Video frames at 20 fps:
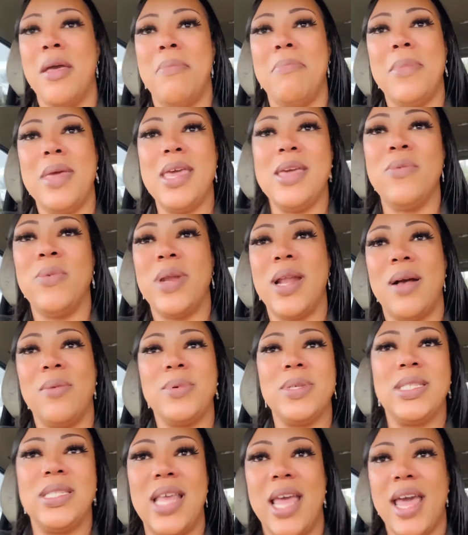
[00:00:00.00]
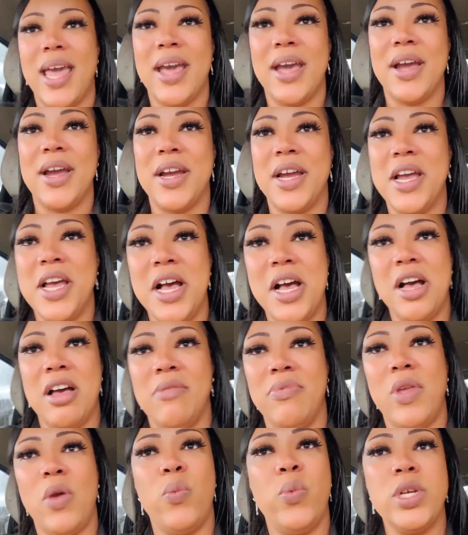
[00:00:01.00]
me when I was there.
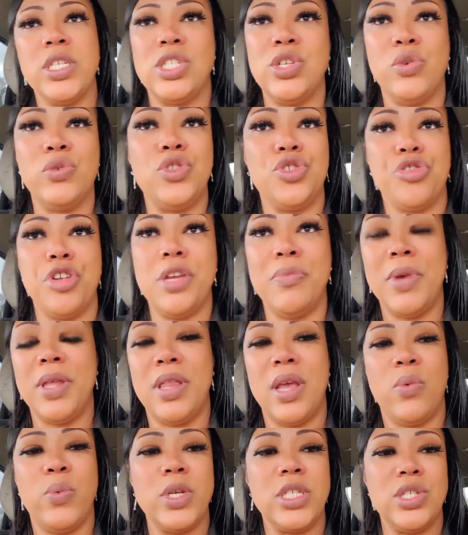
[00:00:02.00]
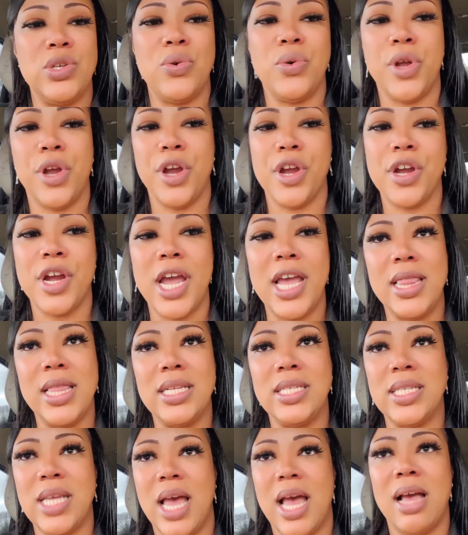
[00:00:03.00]
Um, there was no treatment. There was no cure at the
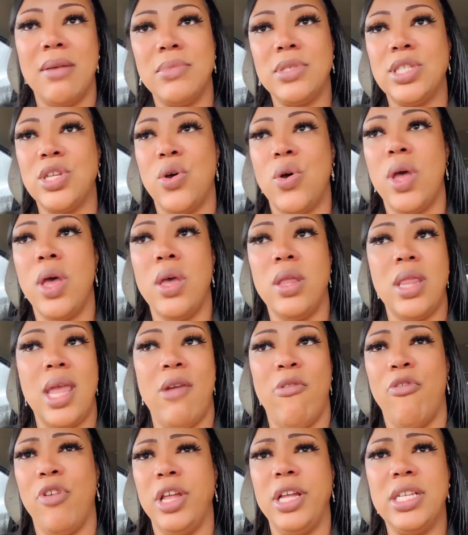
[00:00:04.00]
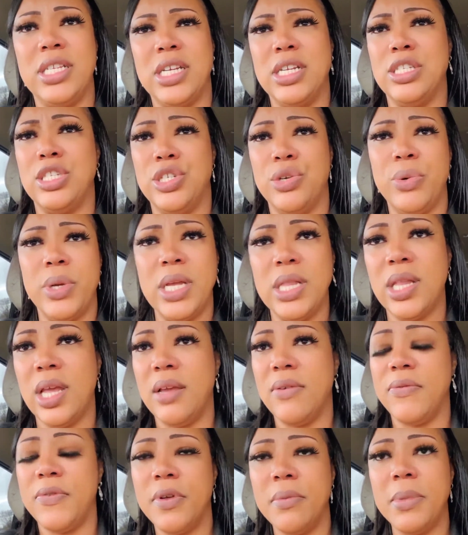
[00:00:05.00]
time. So it, they really didn't do
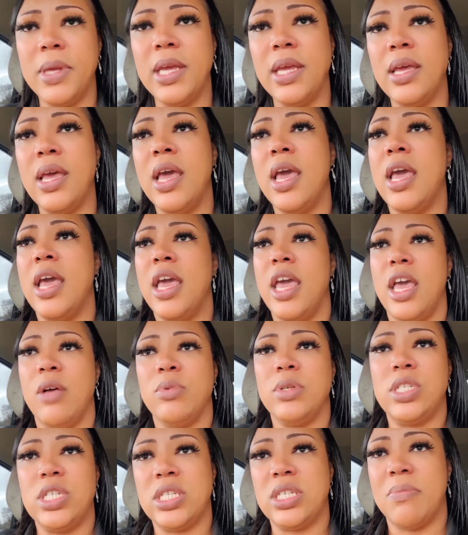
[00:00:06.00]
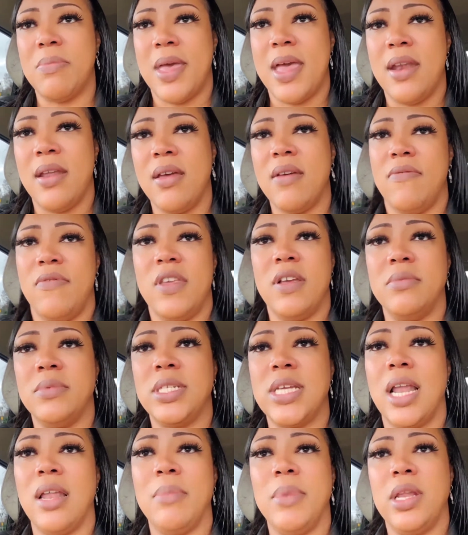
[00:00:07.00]
anything for me. It was just a matter of them
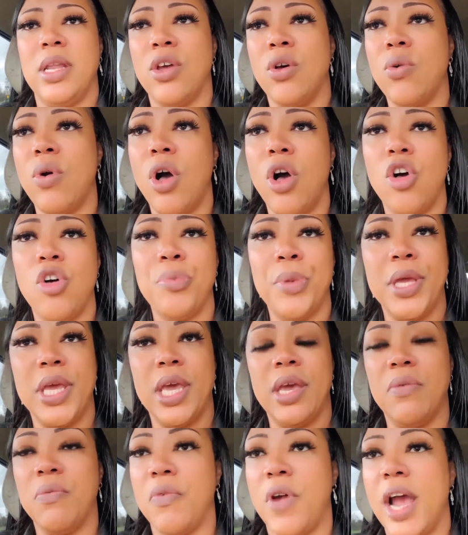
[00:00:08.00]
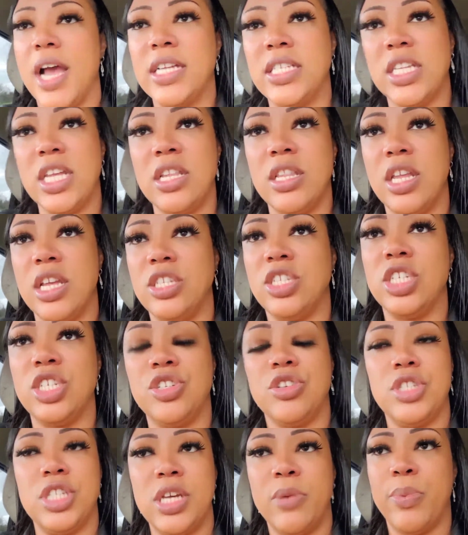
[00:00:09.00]
telling me to go home and get rest. And then just
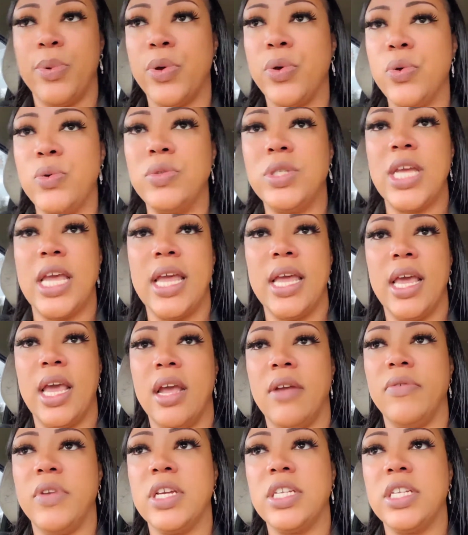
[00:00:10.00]
your typical taking care of